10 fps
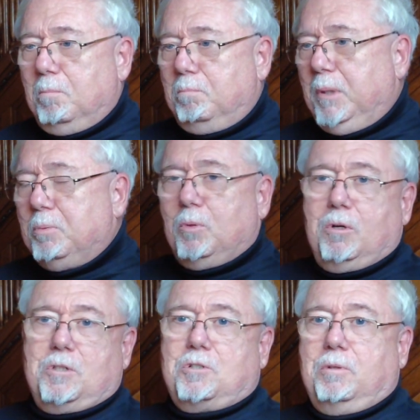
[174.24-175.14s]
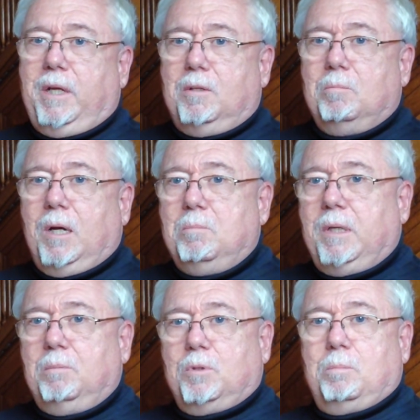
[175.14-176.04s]
people on a street might be
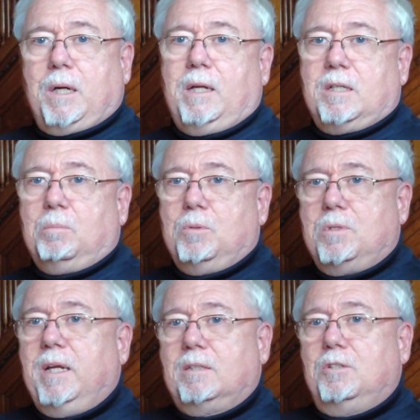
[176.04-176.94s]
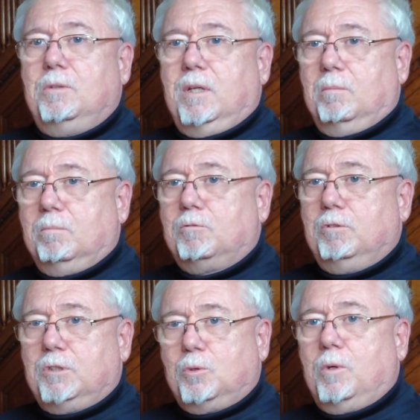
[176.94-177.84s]
able to buy doubles next to them,
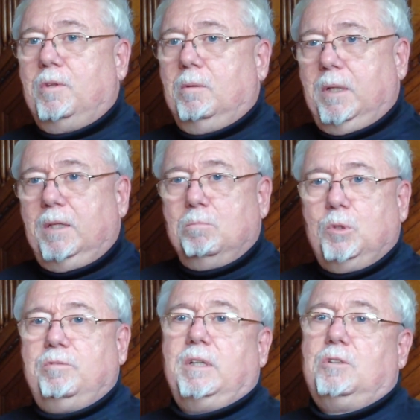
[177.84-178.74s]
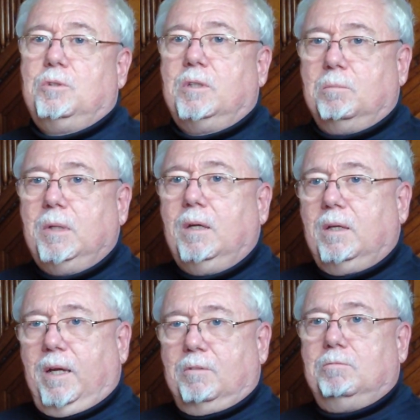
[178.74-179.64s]
restore them, and then move into them
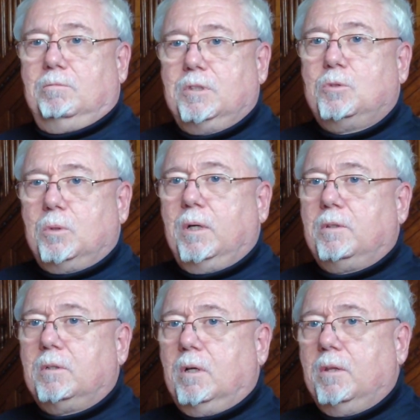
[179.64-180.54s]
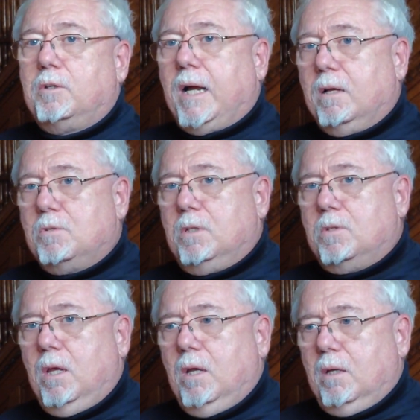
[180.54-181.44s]
and restore other
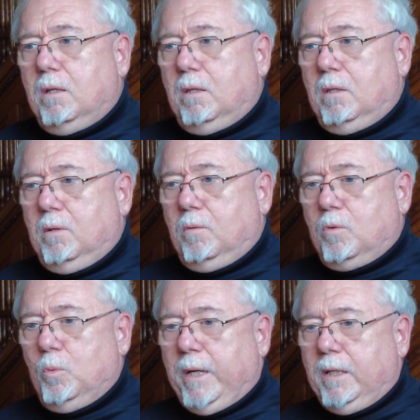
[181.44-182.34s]
houses. The way